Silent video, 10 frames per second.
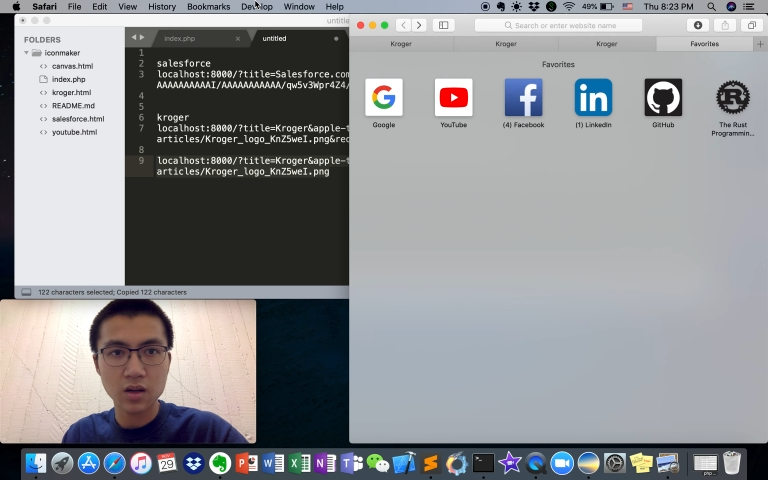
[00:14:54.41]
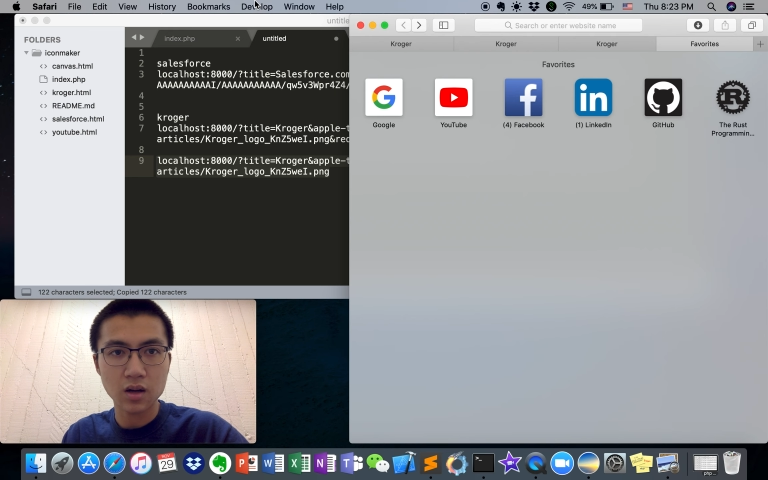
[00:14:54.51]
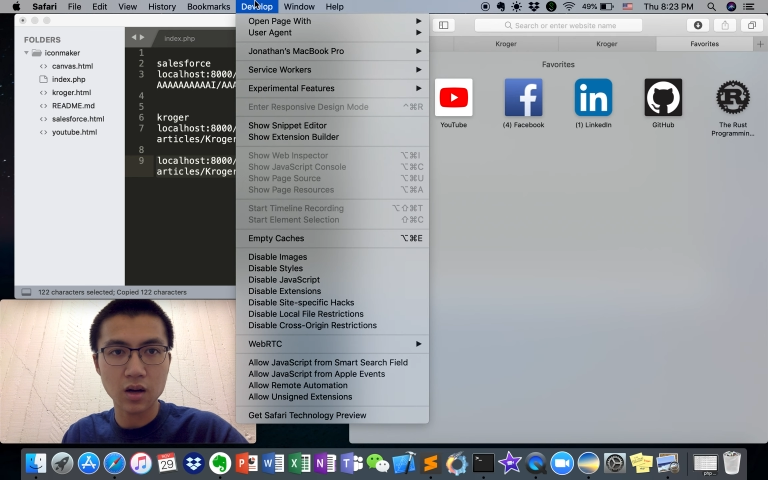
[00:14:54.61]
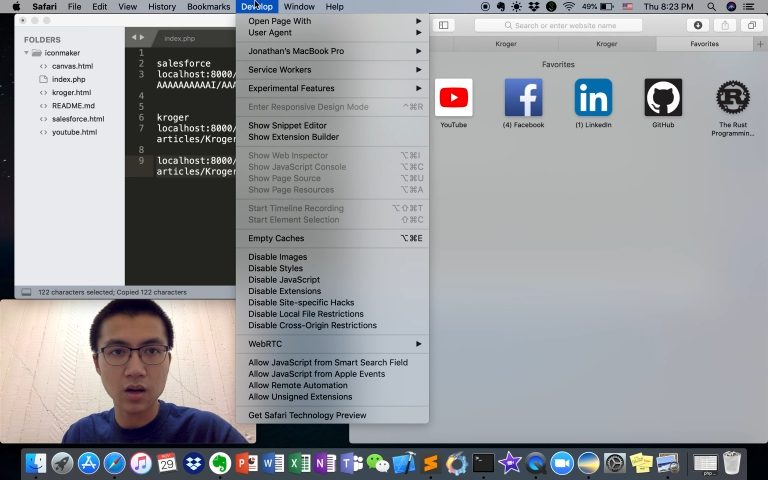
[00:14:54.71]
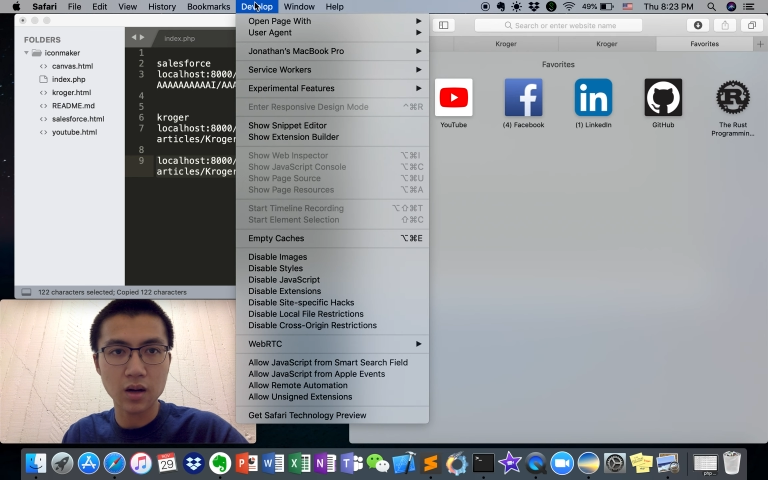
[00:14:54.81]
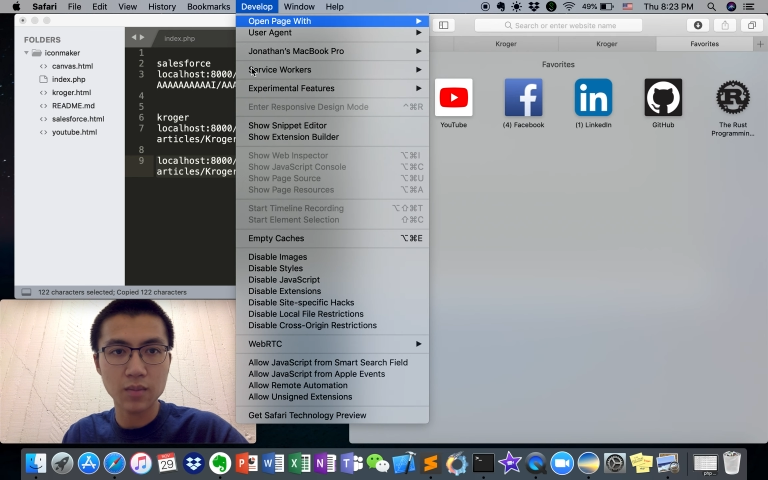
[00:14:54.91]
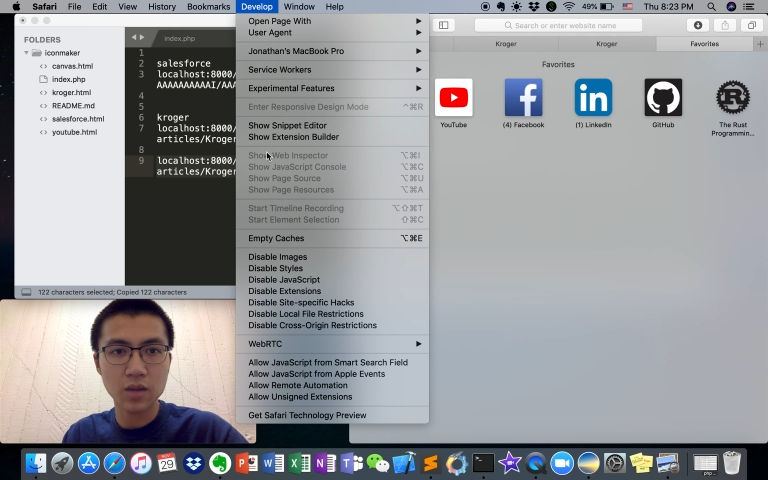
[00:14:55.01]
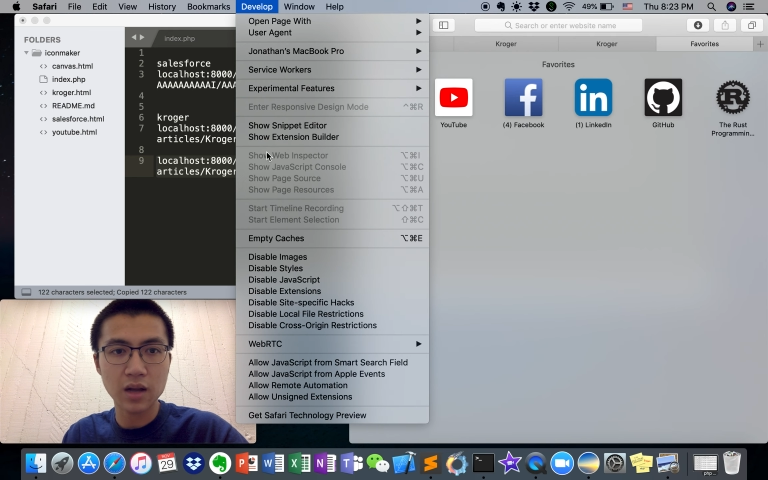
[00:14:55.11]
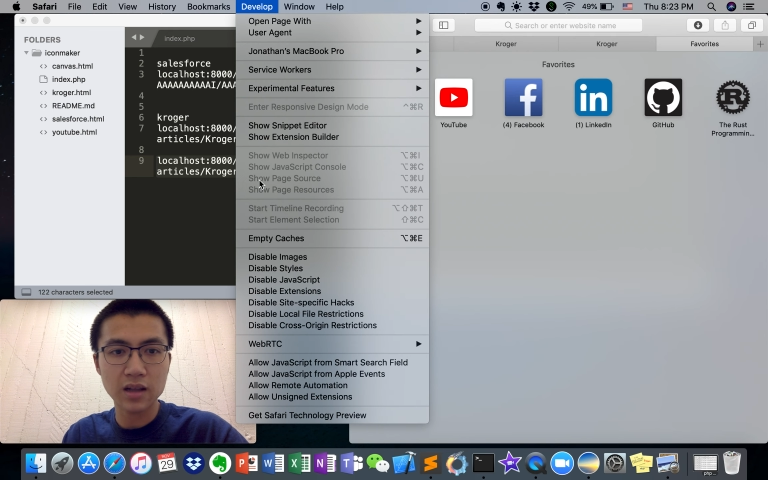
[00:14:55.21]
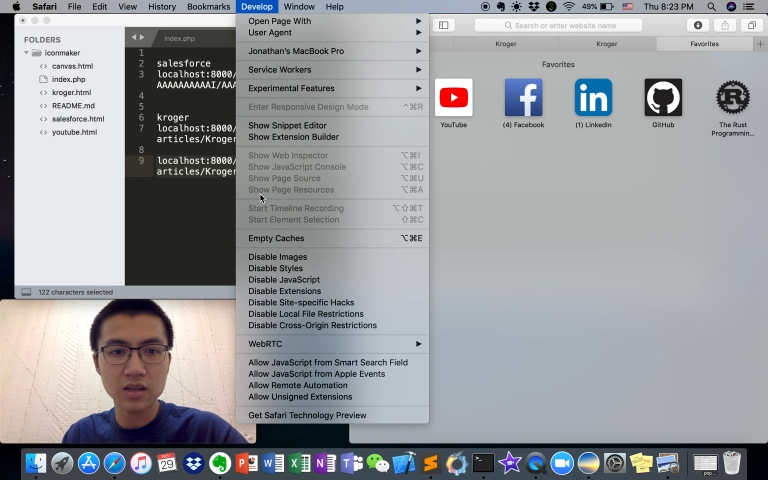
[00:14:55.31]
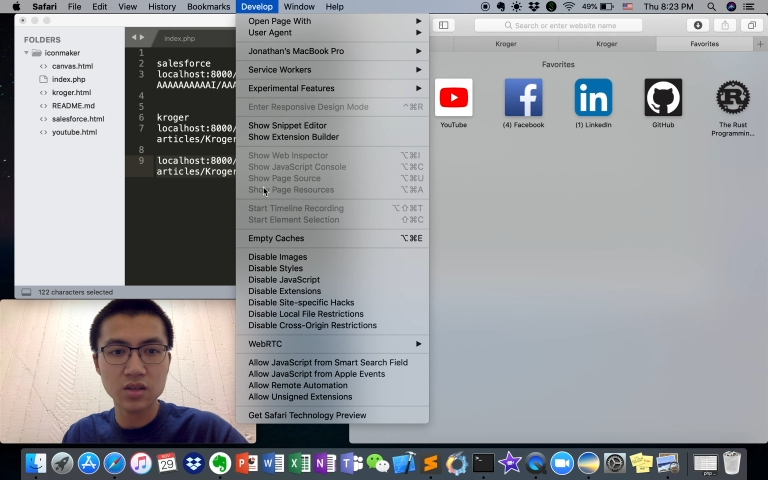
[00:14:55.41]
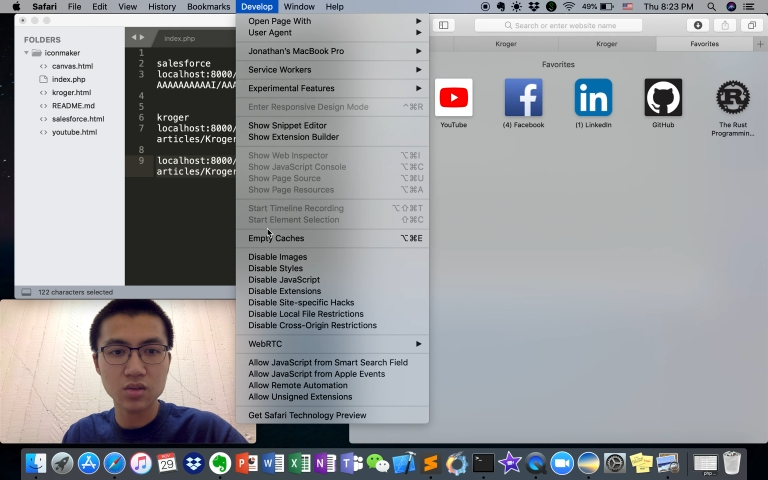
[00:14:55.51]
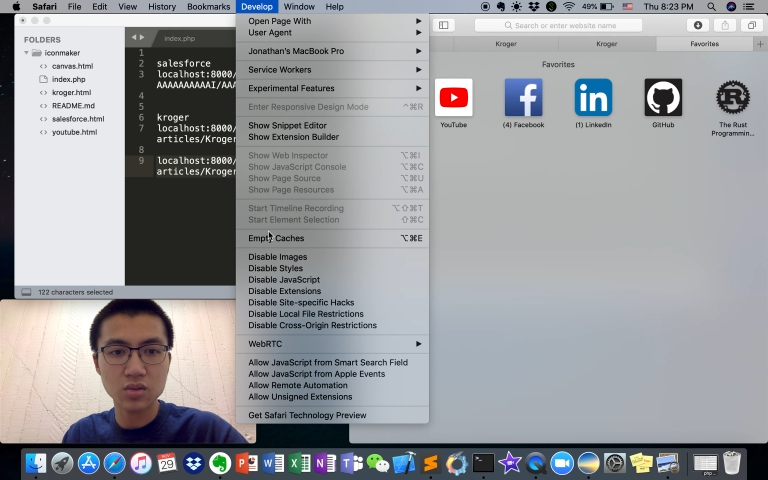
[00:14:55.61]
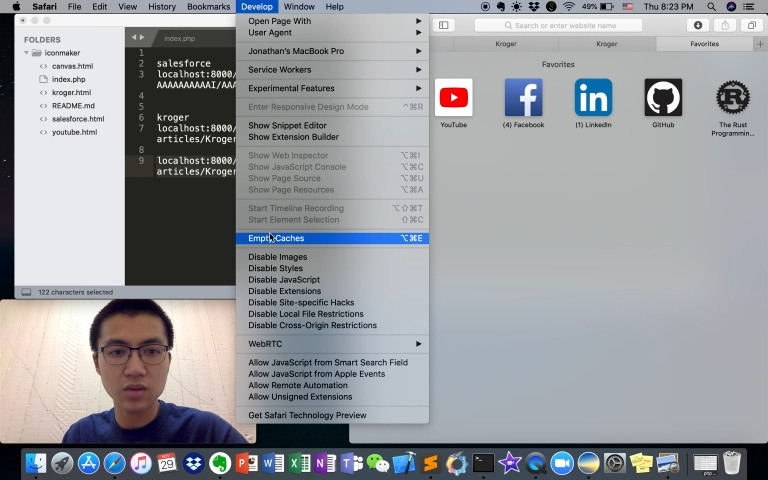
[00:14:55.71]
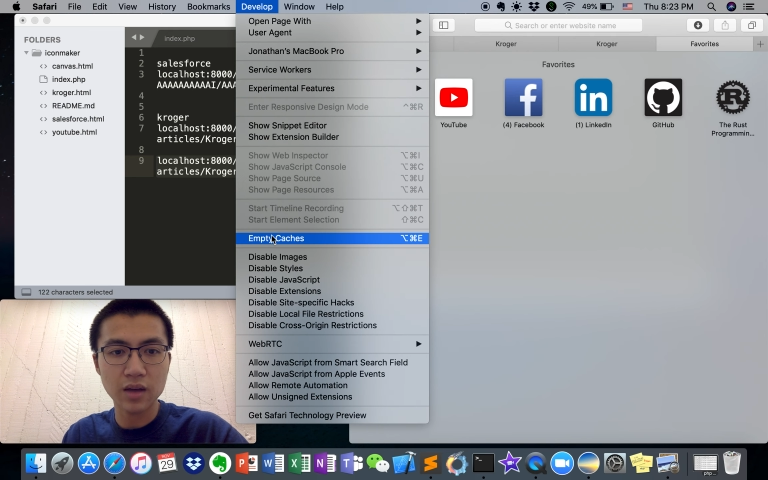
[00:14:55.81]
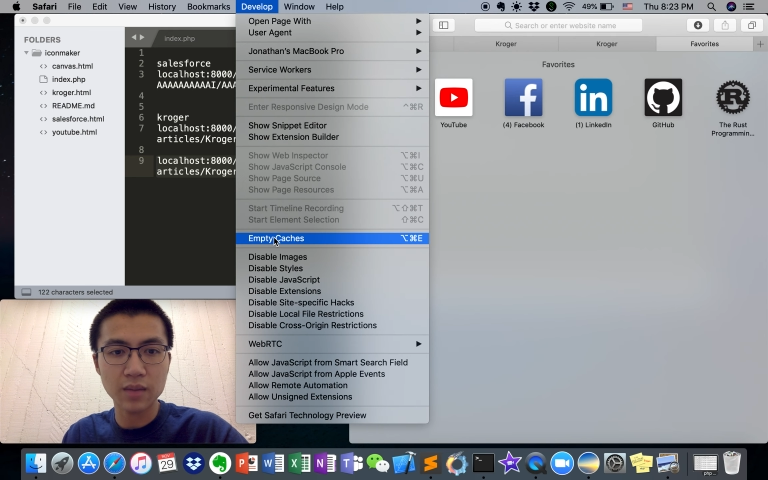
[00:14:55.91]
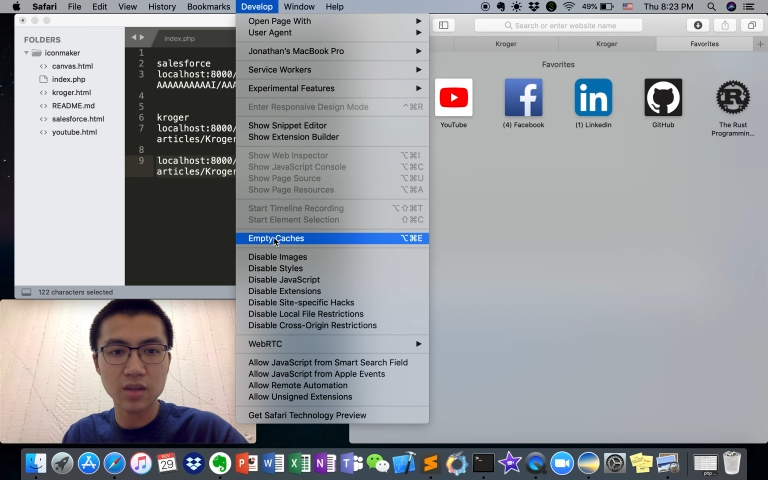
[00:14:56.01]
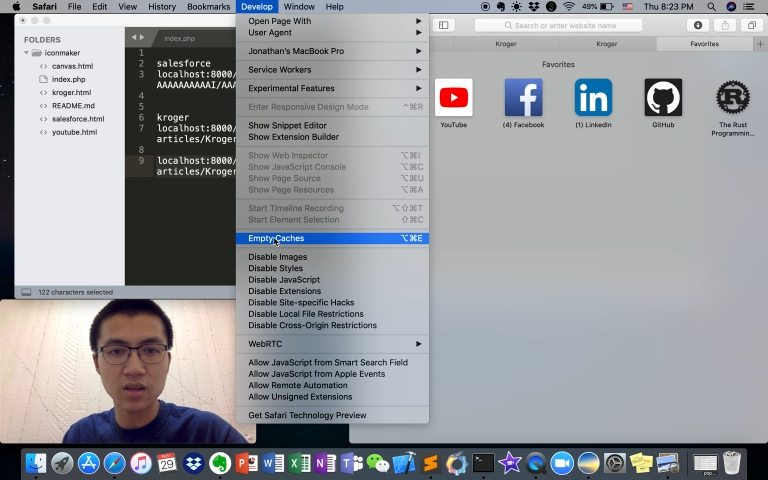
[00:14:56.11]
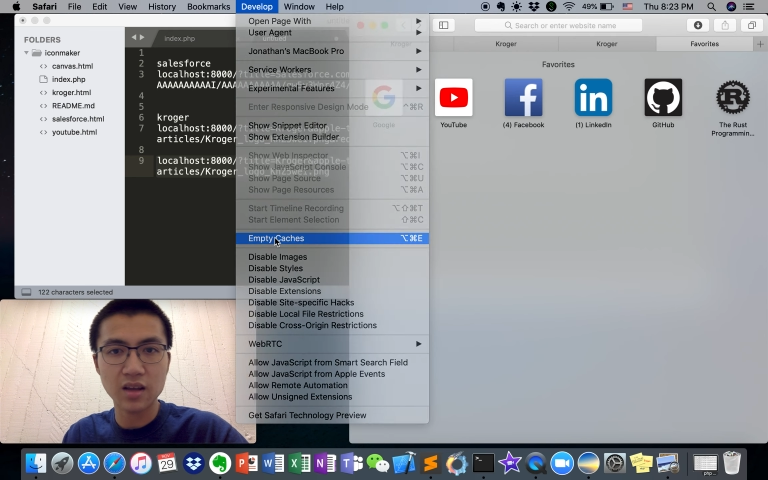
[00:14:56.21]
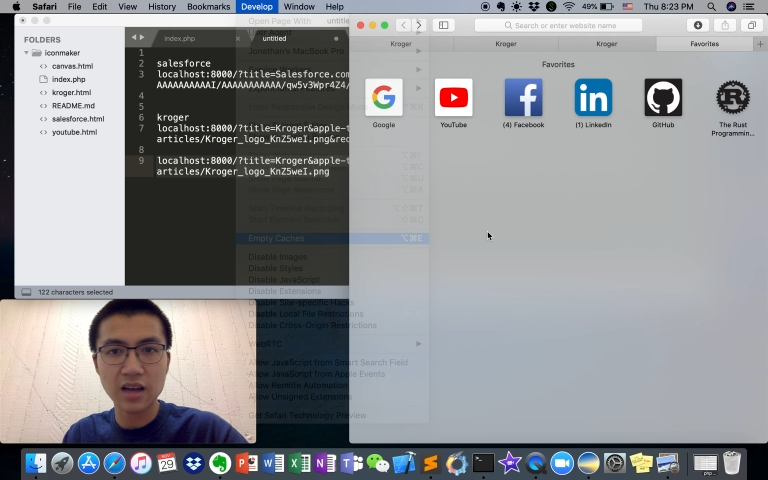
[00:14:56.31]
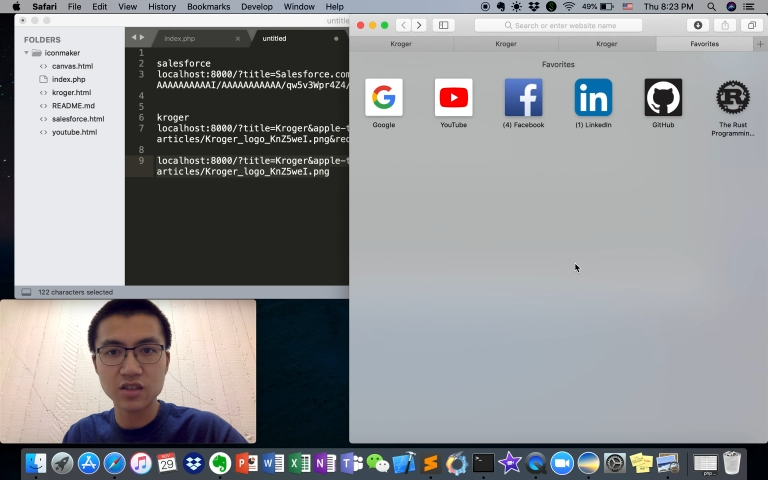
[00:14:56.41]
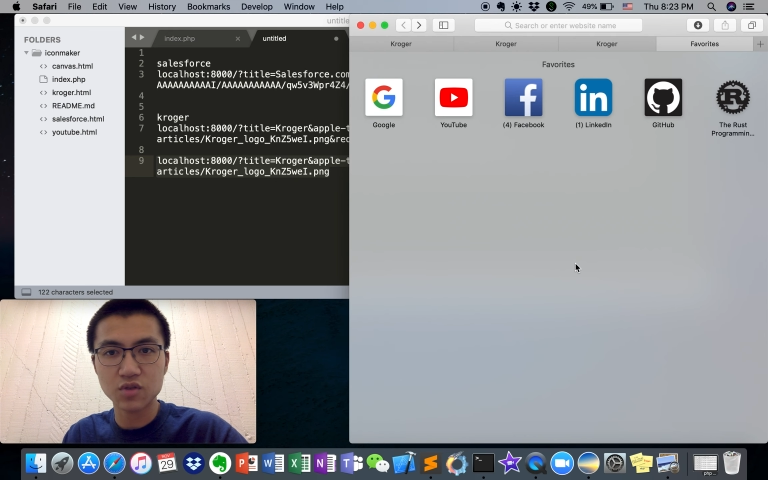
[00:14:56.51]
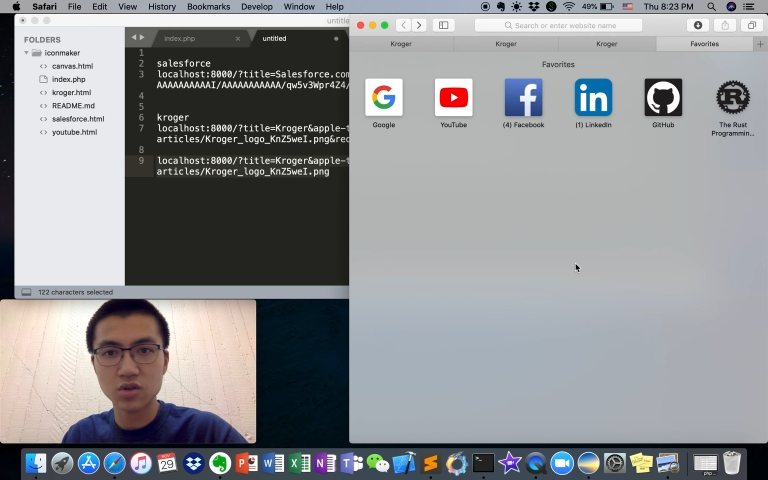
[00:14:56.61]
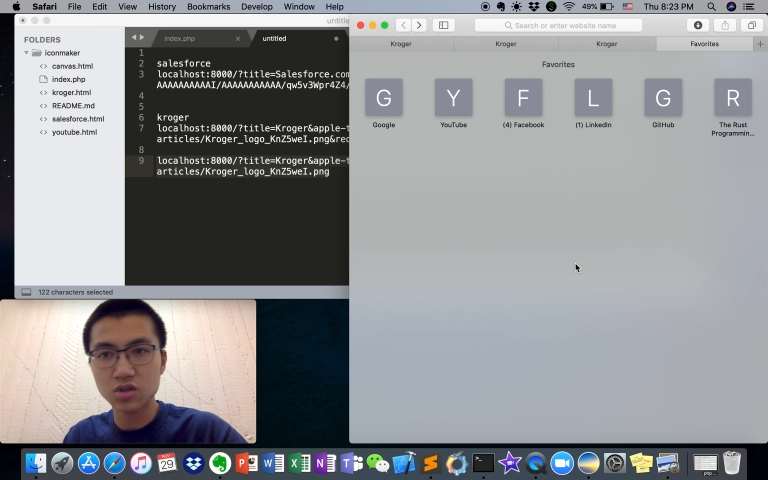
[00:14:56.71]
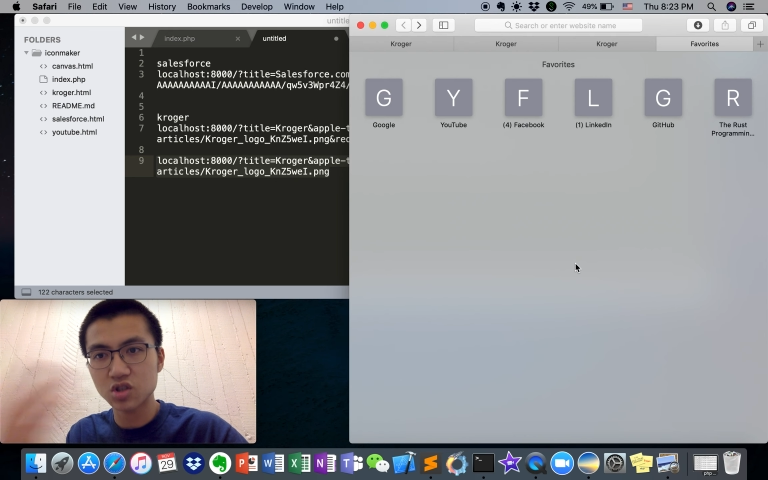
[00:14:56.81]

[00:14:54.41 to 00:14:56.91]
I like to empty the cache first.